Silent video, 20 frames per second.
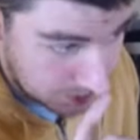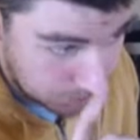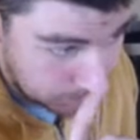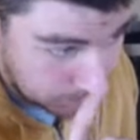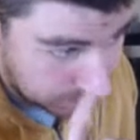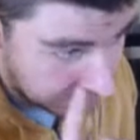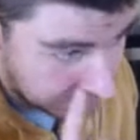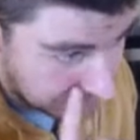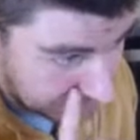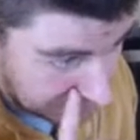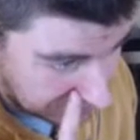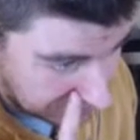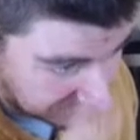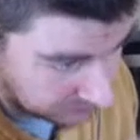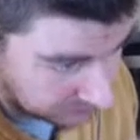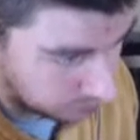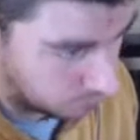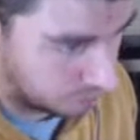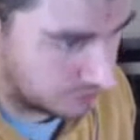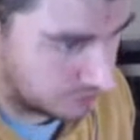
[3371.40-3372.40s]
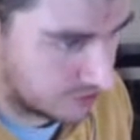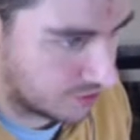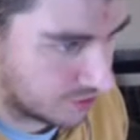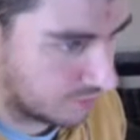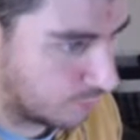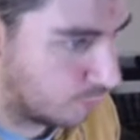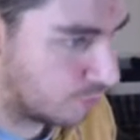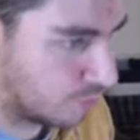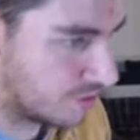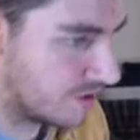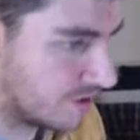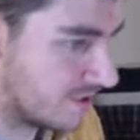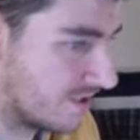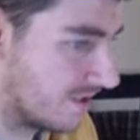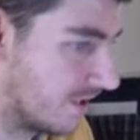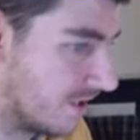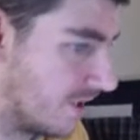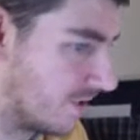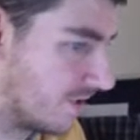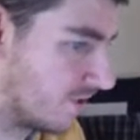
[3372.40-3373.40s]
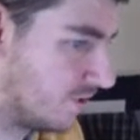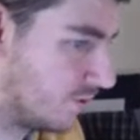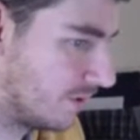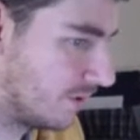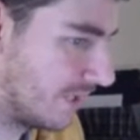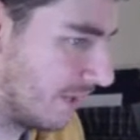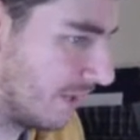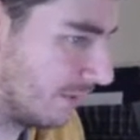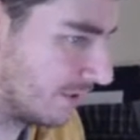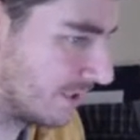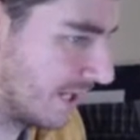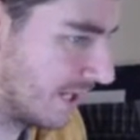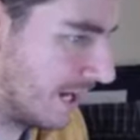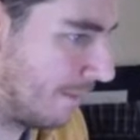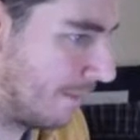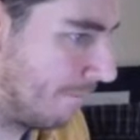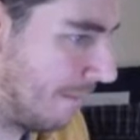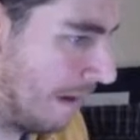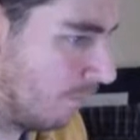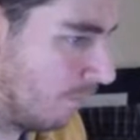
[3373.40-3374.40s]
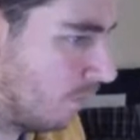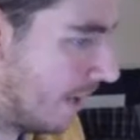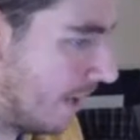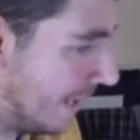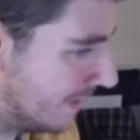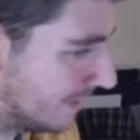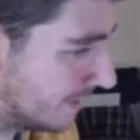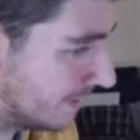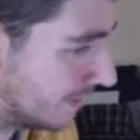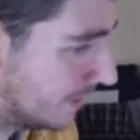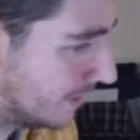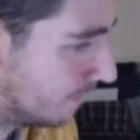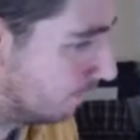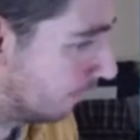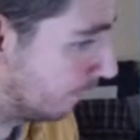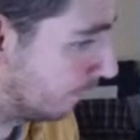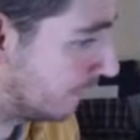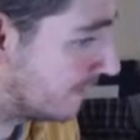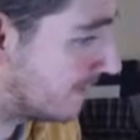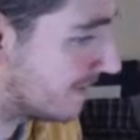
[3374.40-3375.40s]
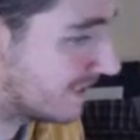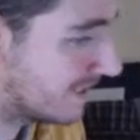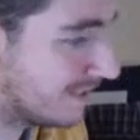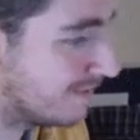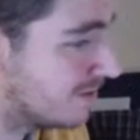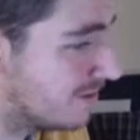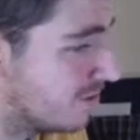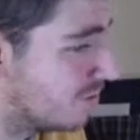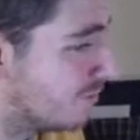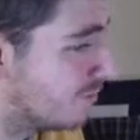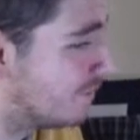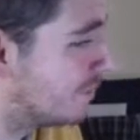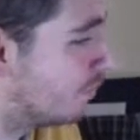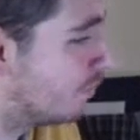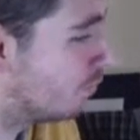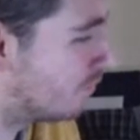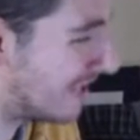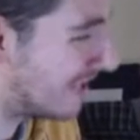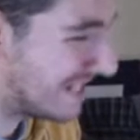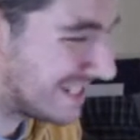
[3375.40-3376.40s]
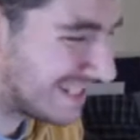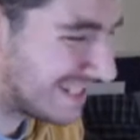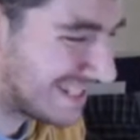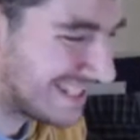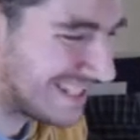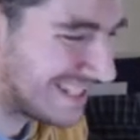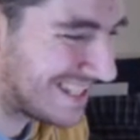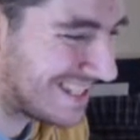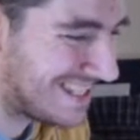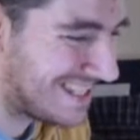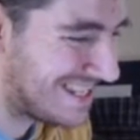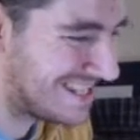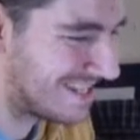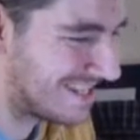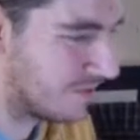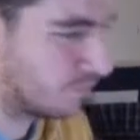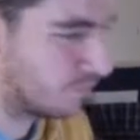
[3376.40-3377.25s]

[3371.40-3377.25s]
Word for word: been especially long since Overwatch's last new character and map were added, but Blizzard seems to be already teasing